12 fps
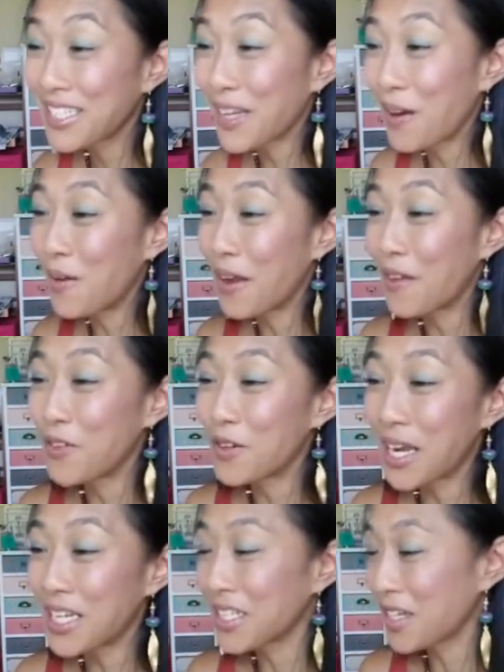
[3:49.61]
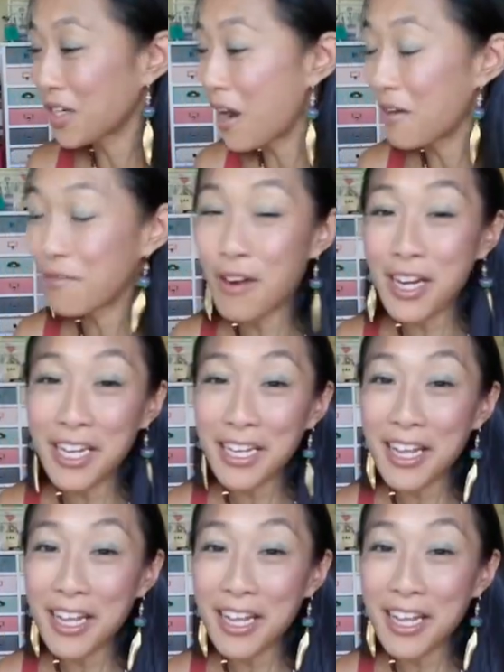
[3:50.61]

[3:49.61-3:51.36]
So if you guys caught Friday